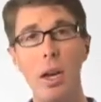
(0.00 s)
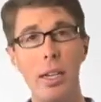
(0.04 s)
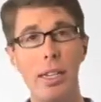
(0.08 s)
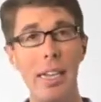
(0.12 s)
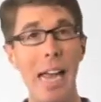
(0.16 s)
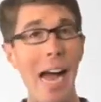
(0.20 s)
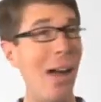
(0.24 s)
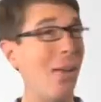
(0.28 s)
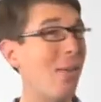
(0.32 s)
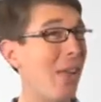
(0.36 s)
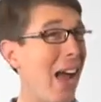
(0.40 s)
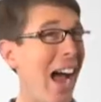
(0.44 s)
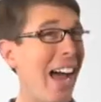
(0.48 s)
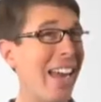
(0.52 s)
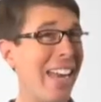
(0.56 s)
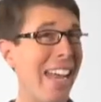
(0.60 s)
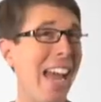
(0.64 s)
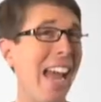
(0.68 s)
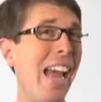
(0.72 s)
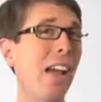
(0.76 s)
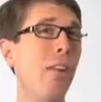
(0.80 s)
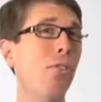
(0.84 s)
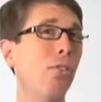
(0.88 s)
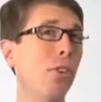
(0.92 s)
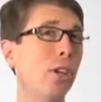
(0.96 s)
Now, not
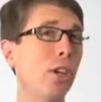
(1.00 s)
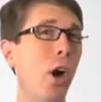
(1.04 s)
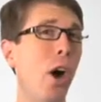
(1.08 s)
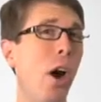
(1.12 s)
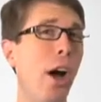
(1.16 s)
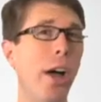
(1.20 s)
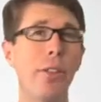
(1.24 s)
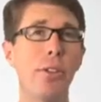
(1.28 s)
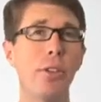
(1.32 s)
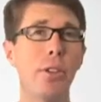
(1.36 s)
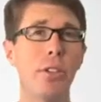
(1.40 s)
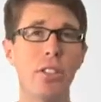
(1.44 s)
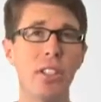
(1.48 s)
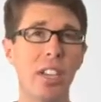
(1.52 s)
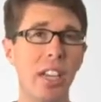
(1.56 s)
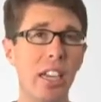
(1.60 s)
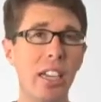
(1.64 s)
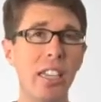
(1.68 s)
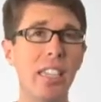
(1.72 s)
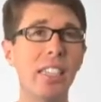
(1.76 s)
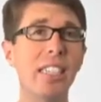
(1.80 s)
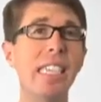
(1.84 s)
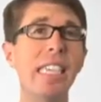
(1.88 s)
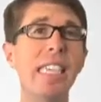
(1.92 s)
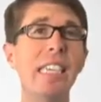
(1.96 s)
every author is going
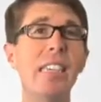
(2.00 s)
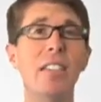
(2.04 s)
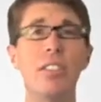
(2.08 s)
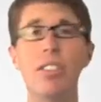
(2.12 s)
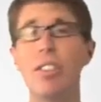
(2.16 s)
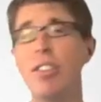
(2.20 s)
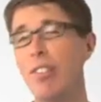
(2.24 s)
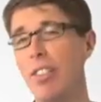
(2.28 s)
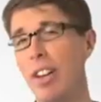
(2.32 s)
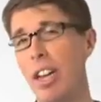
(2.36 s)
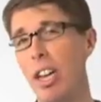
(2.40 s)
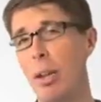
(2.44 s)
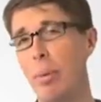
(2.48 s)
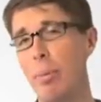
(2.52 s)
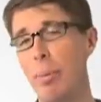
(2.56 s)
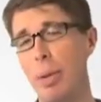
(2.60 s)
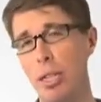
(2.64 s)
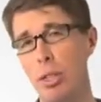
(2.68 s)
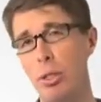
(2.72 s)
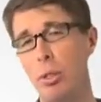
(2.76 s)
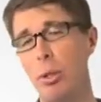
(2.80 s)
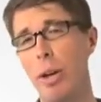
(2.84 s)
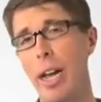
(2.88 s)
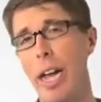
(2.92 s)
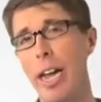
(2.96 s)
to need a
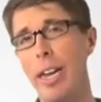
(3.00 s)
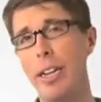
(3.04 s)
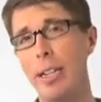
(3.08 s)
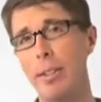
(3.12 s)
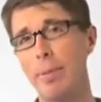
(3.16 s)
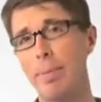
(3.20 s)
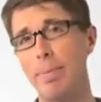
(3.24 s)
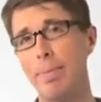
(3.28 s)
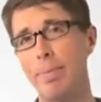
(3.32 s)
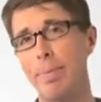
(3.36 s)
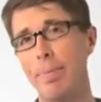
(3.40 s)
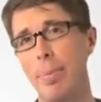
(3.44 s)
developmental edit.